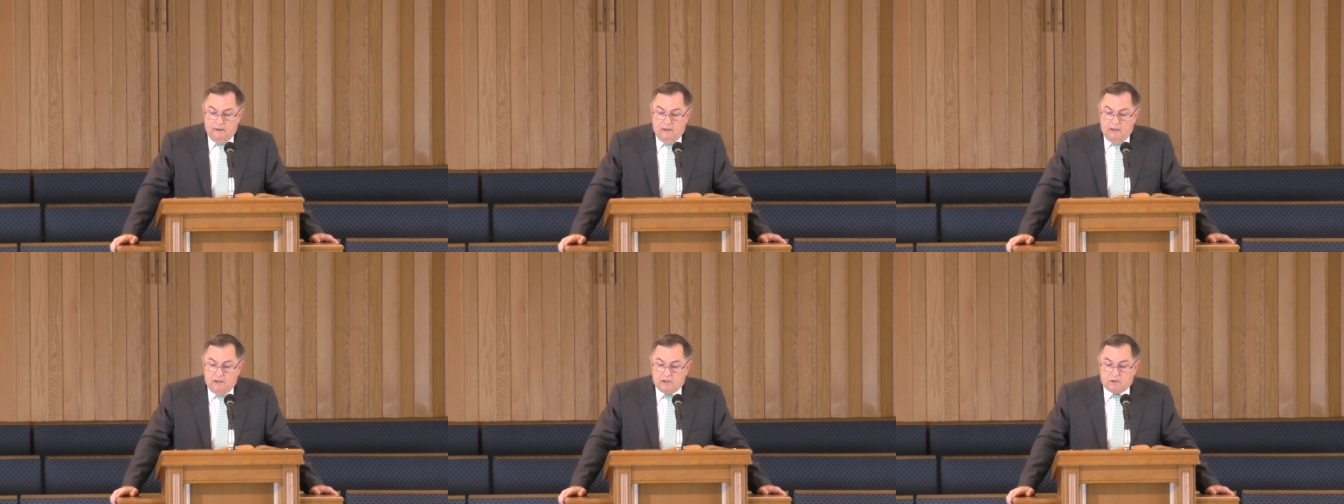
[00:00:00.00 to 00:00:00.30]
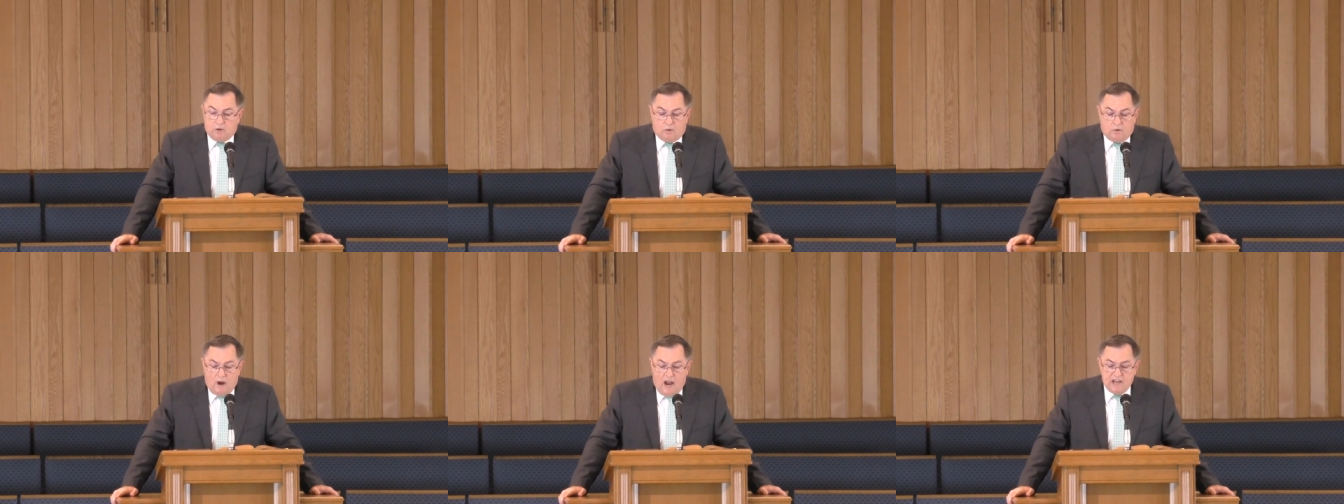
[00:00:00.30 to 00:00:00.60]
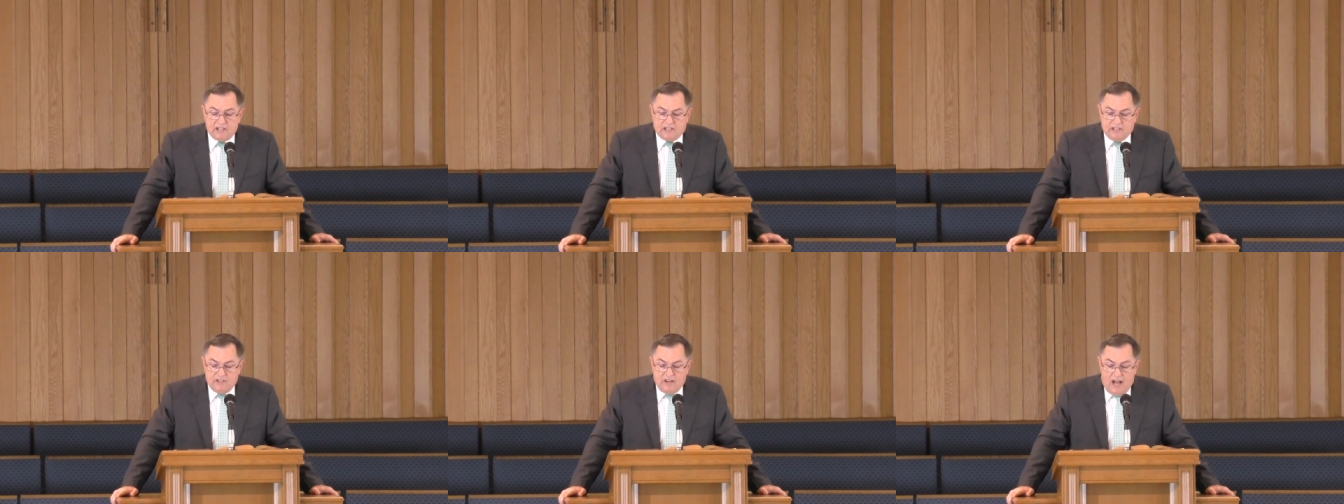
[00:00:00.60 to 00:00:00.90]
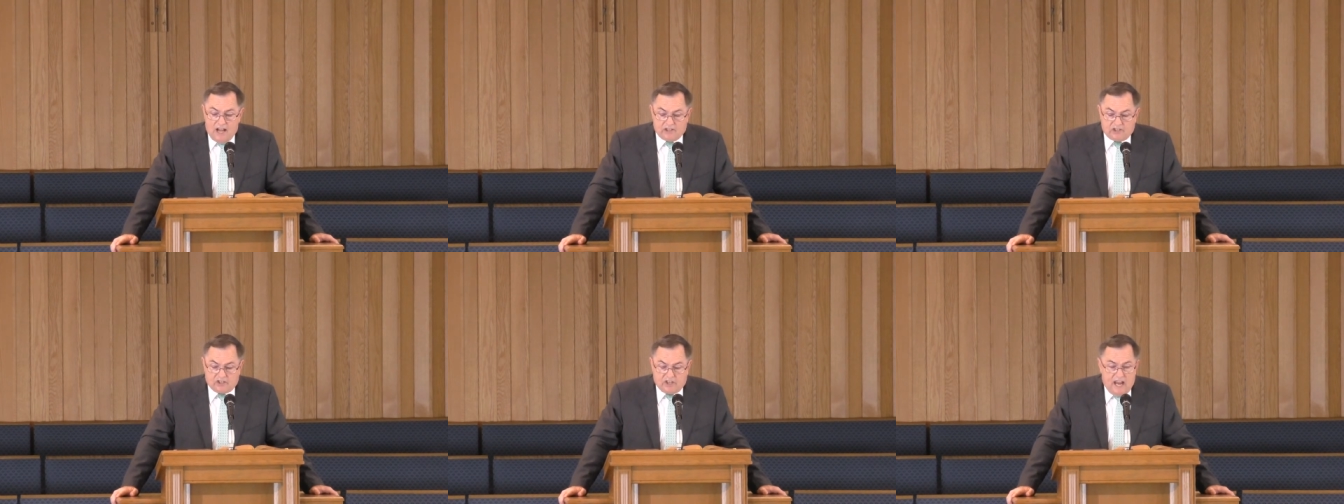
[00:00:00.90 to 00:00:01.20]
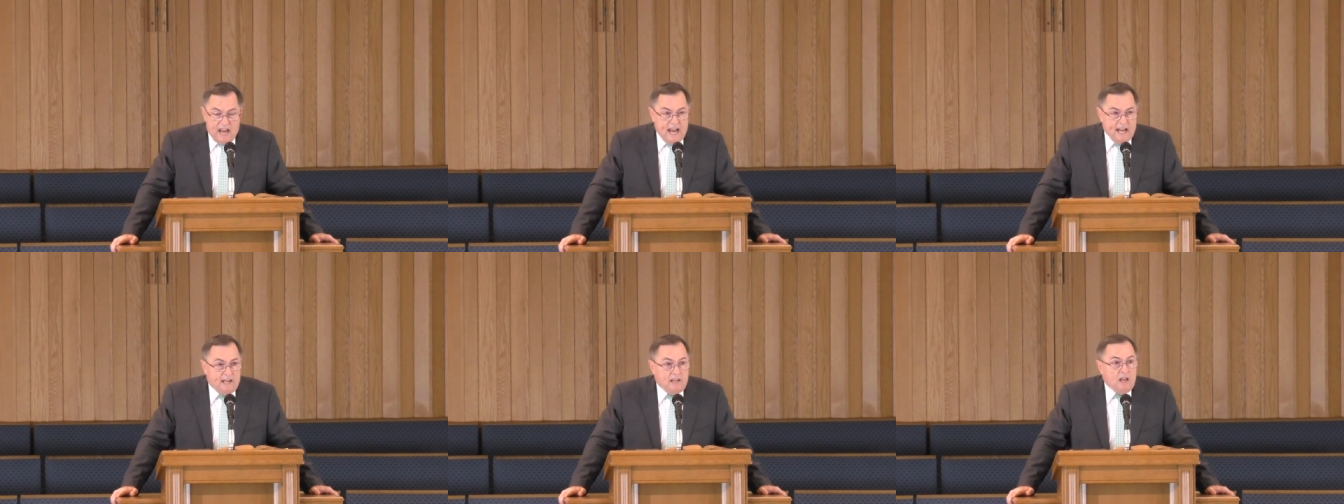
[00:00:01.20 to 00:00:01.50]
So Christ is not
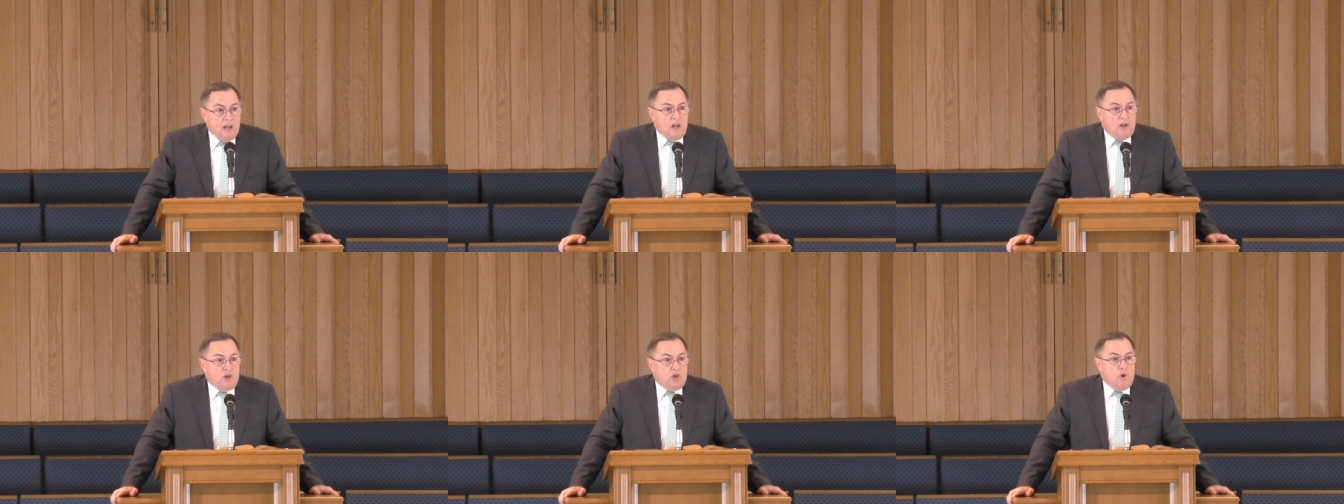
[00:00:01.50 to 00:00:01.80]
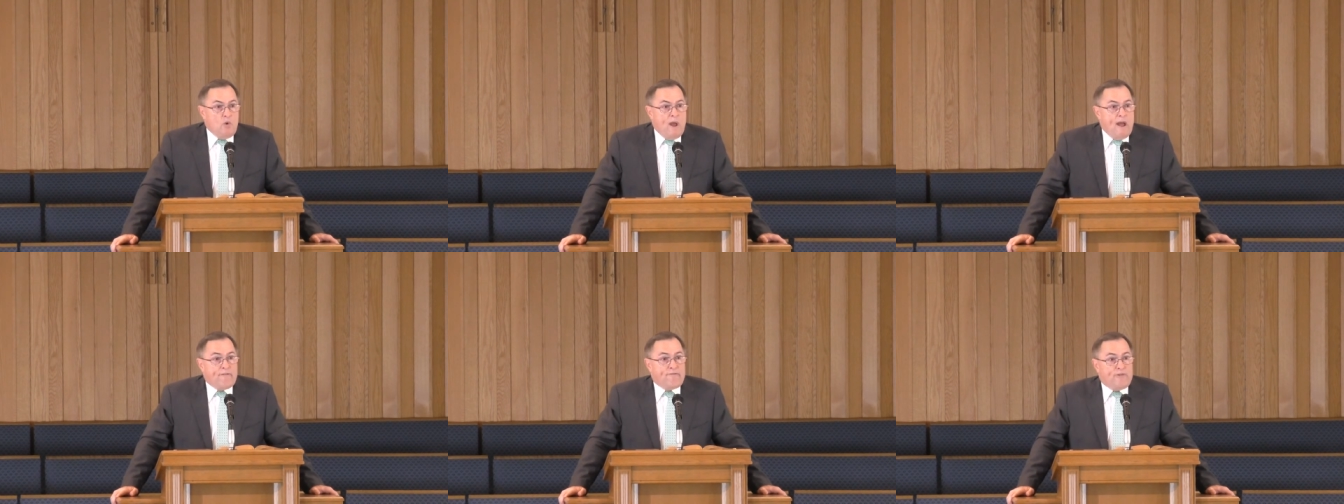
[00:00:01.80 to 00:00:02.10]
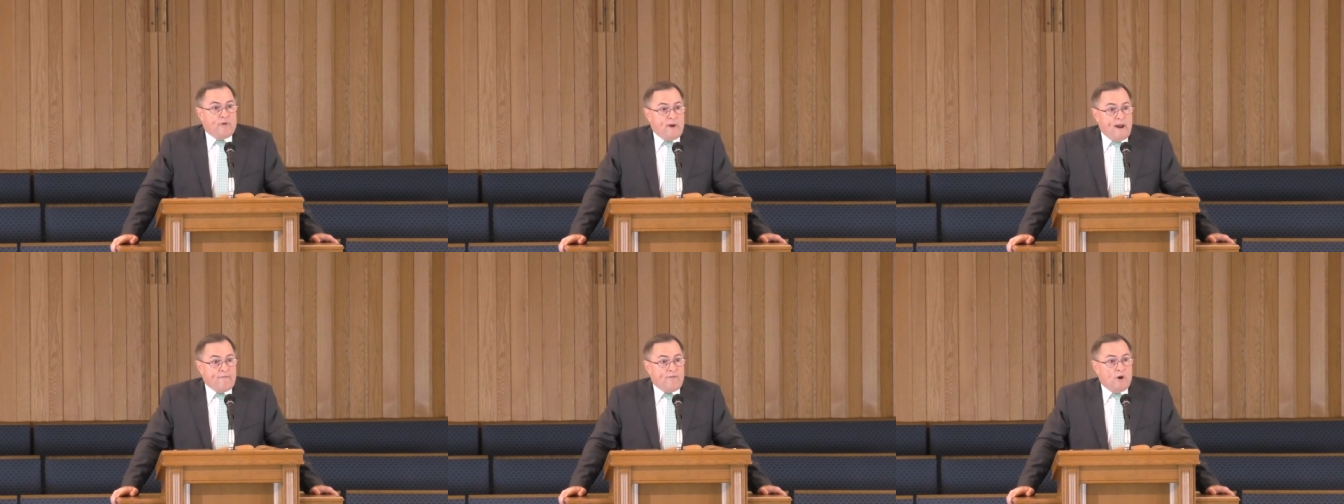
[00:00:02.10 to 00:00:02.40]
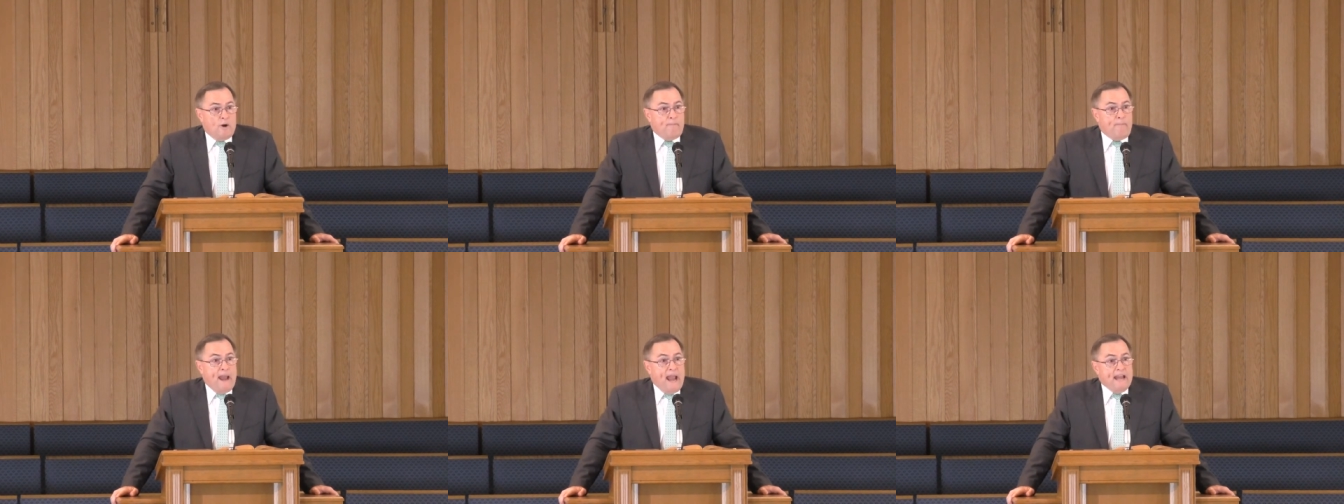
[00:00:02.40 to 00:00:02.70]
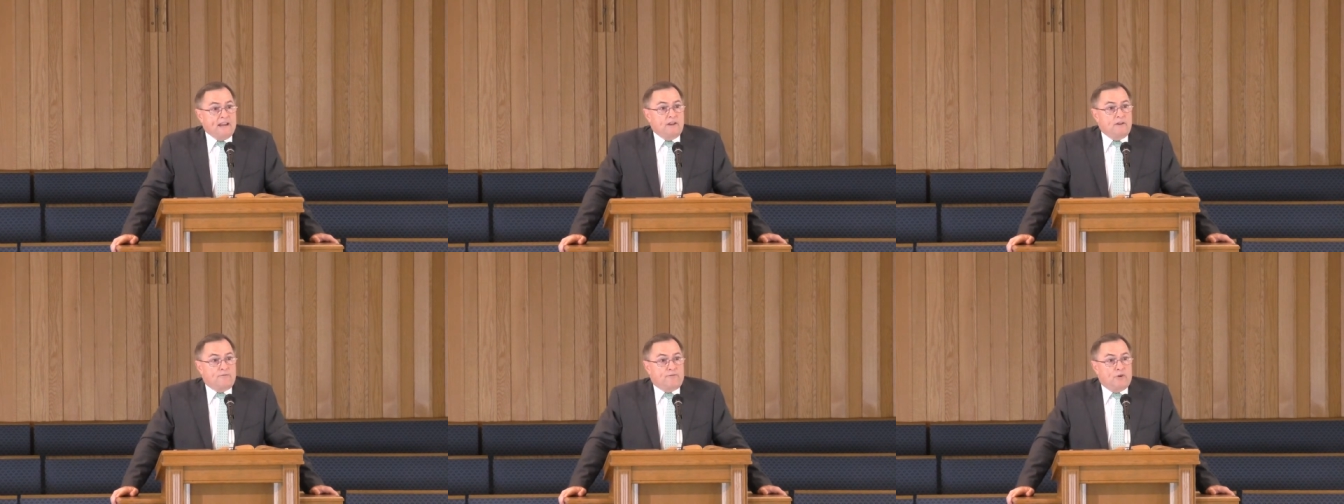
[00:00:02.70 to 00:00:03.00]
saying you have forever
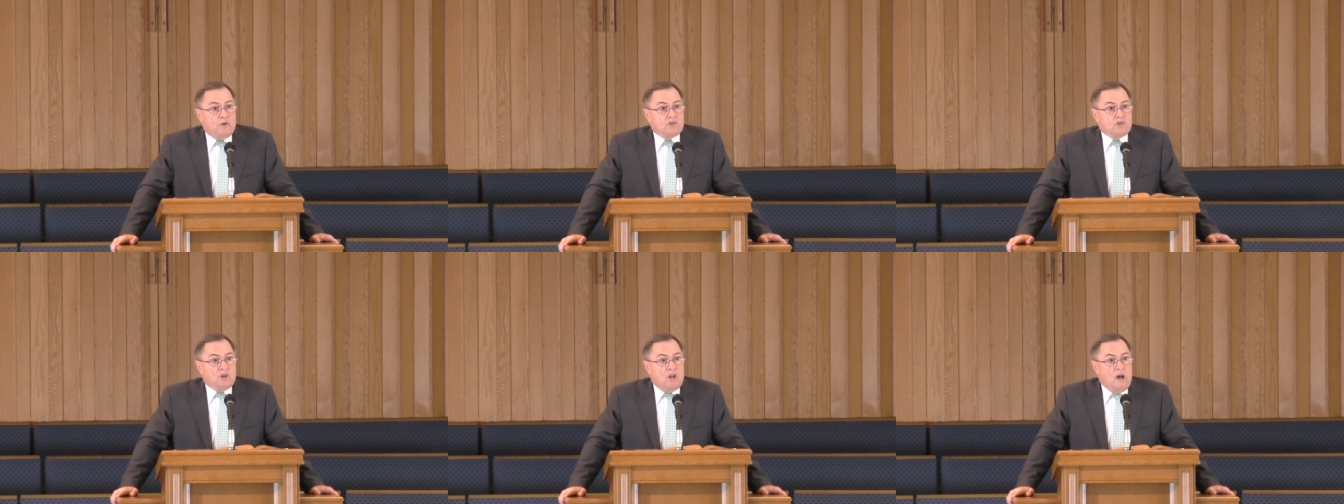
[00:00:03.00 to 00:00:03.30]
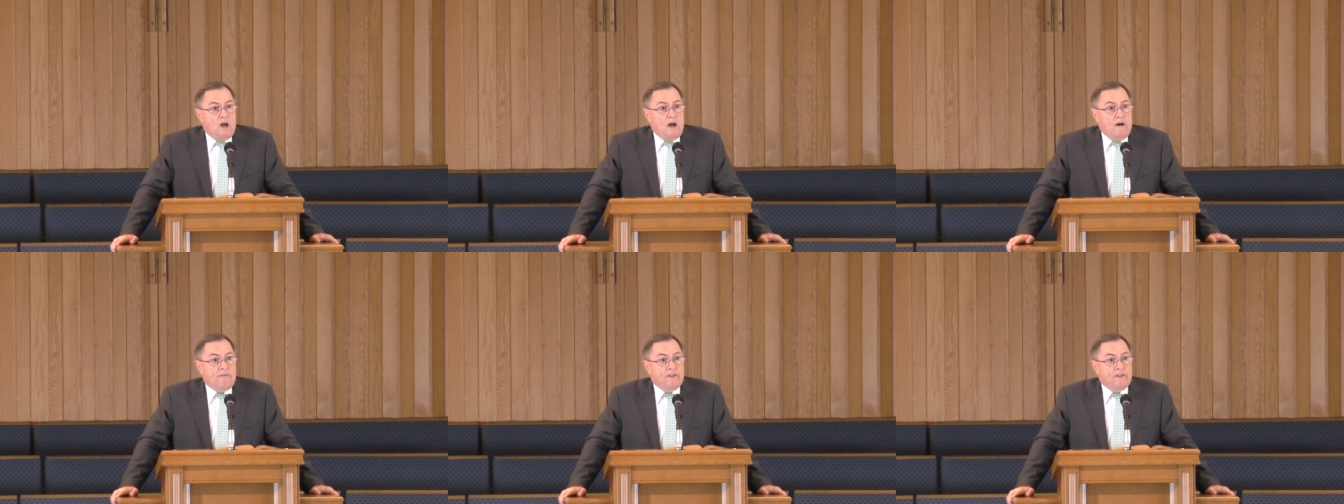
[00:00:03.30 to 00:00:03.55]
abandoned first love,